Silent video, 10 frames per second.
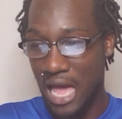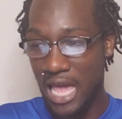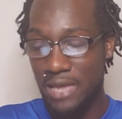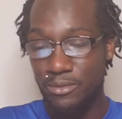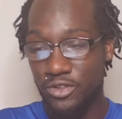I
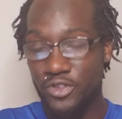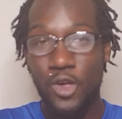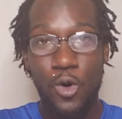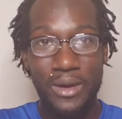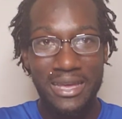am
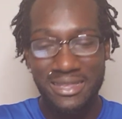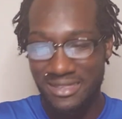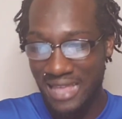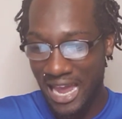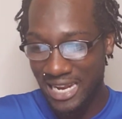so
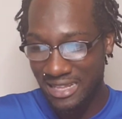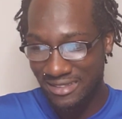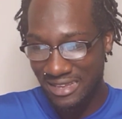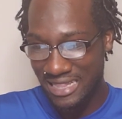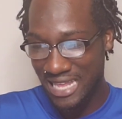excited
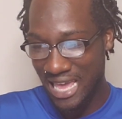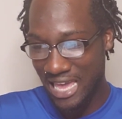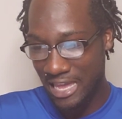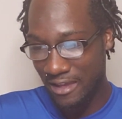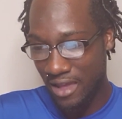
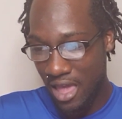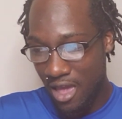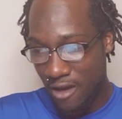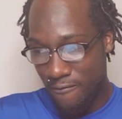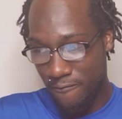today
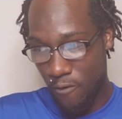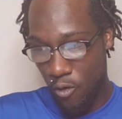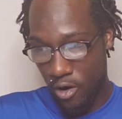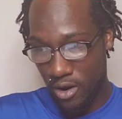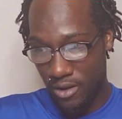
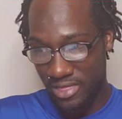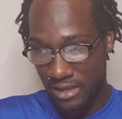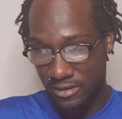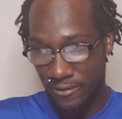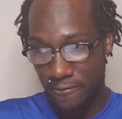for
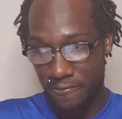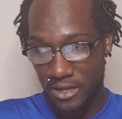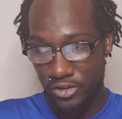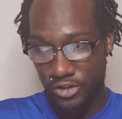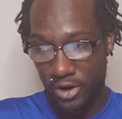this
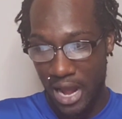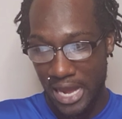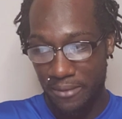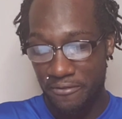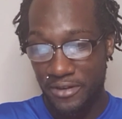feature. I
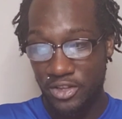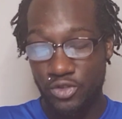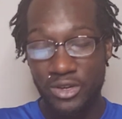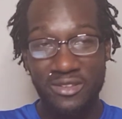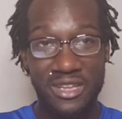am
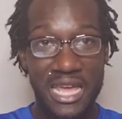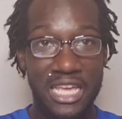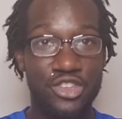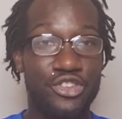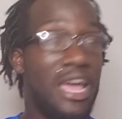featuring
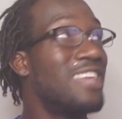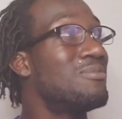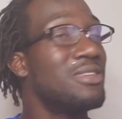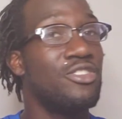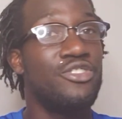today
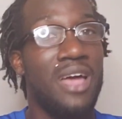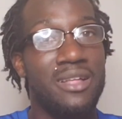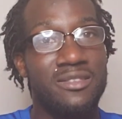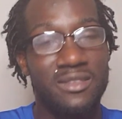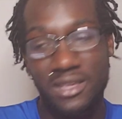Jasmine
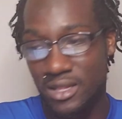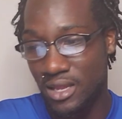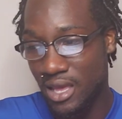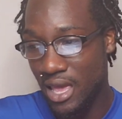Johnson,